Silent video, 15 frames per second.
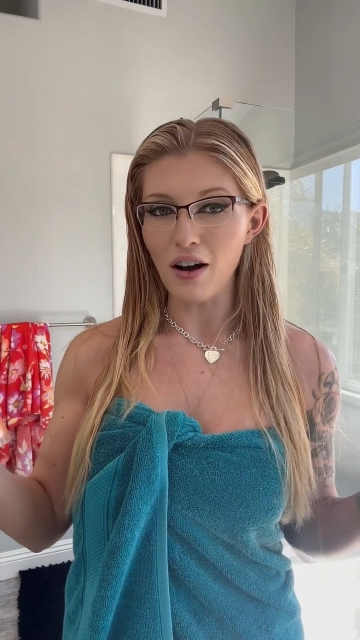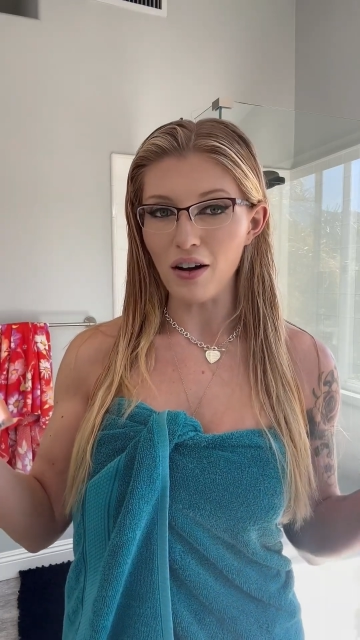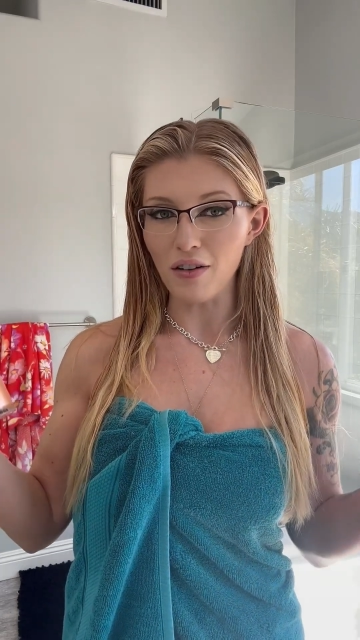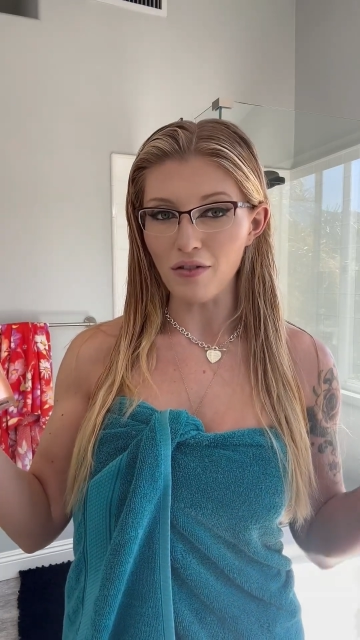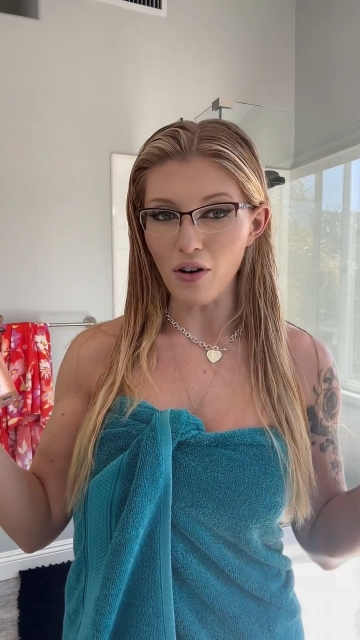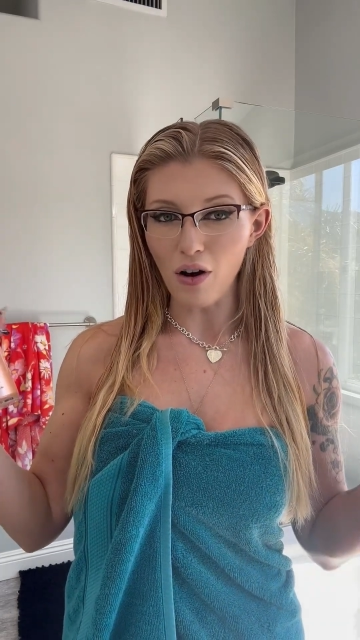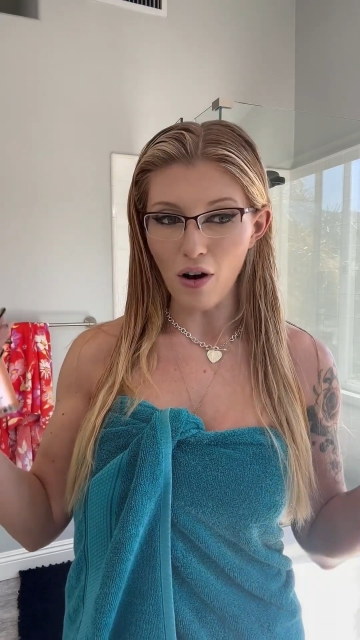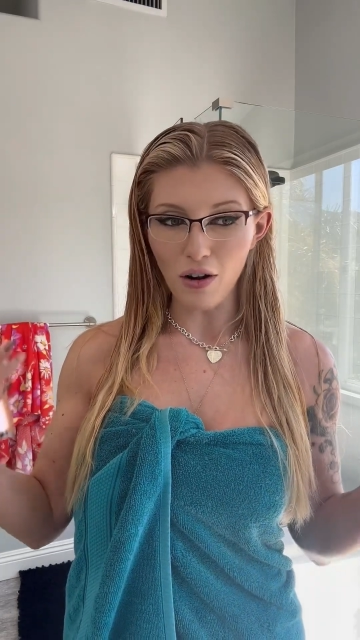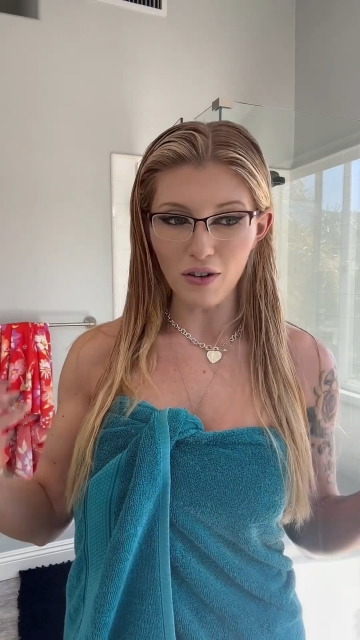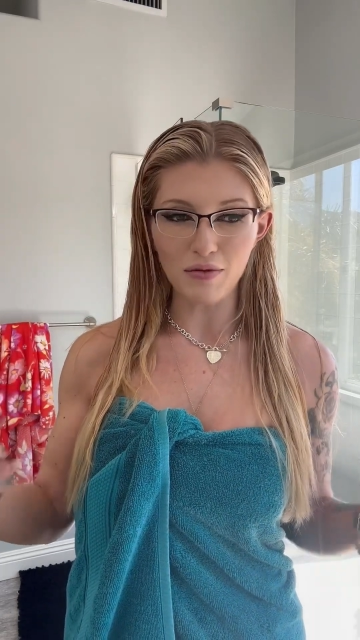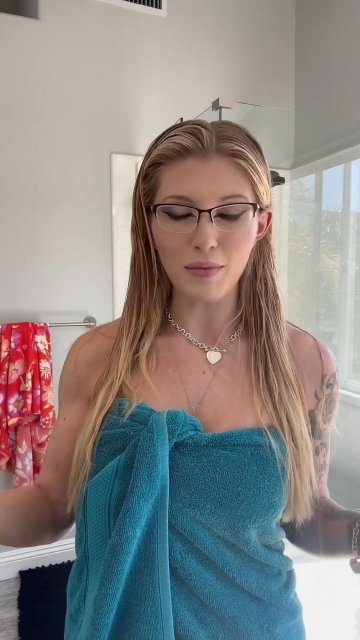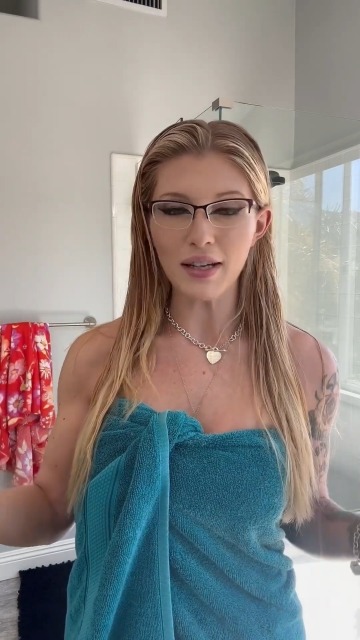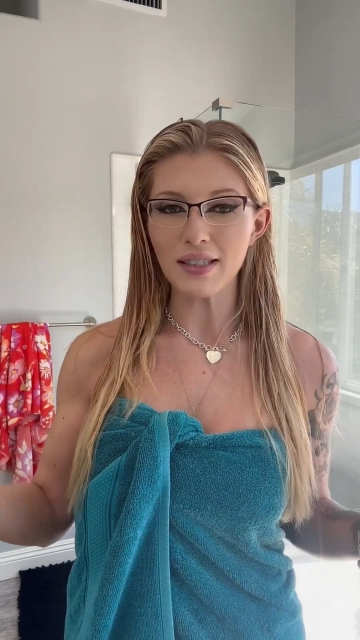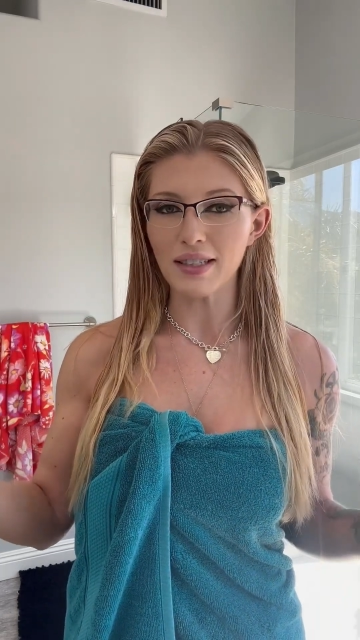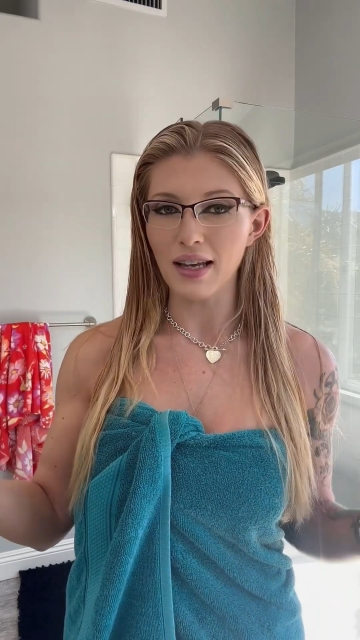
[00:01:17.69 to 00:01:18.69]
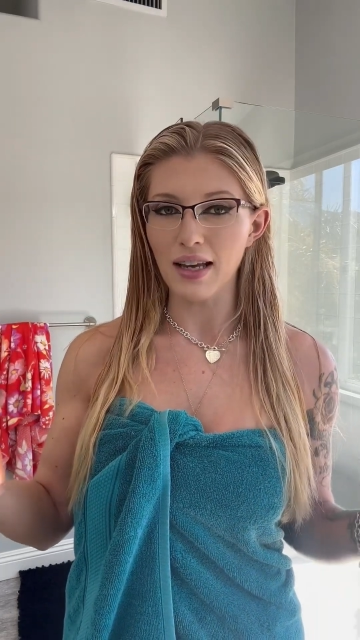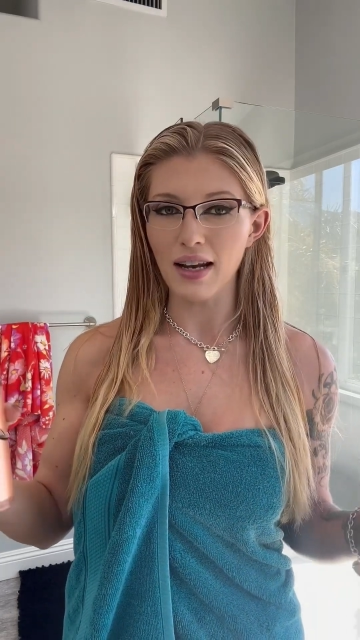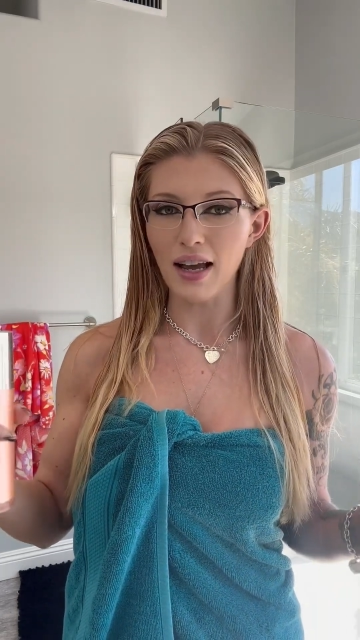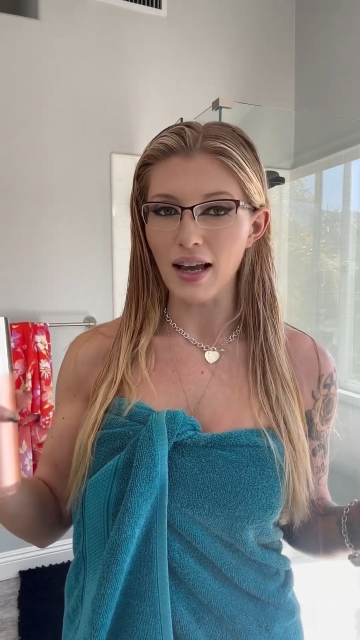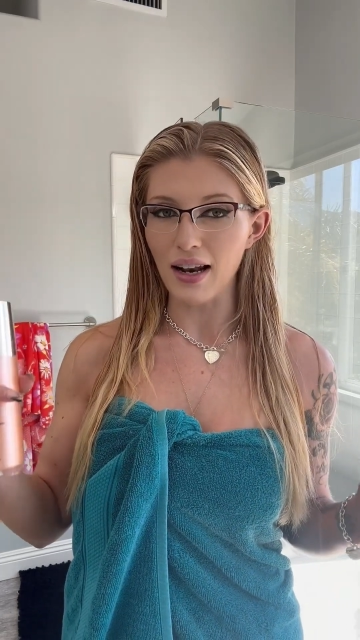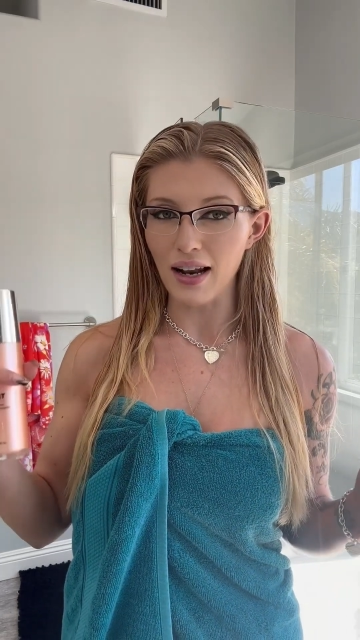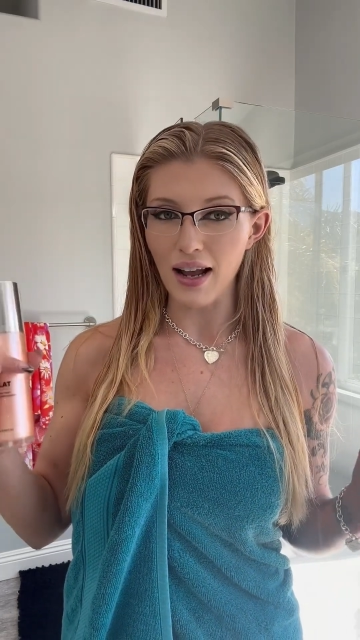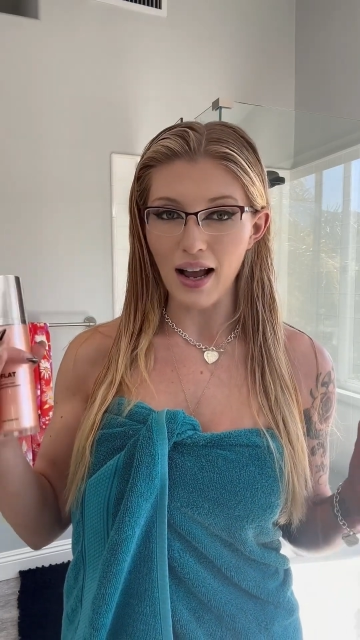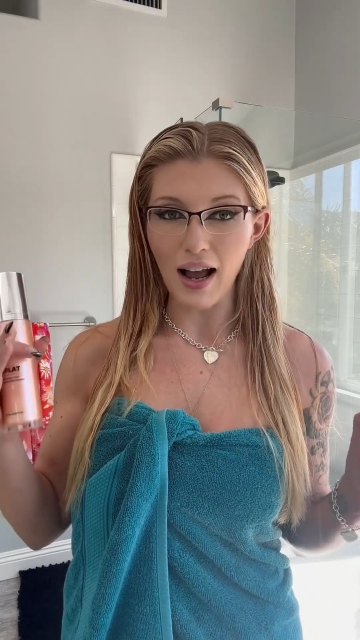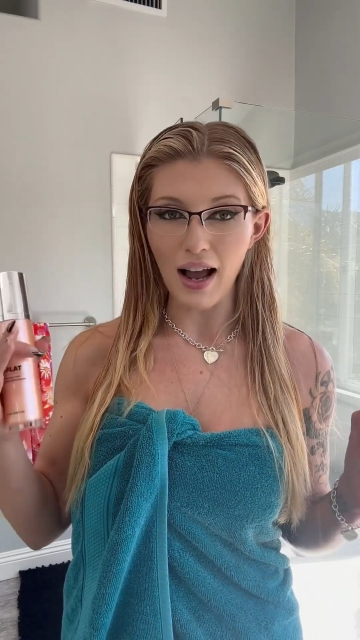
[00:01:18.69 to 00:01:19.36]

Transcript: of all of my skin, and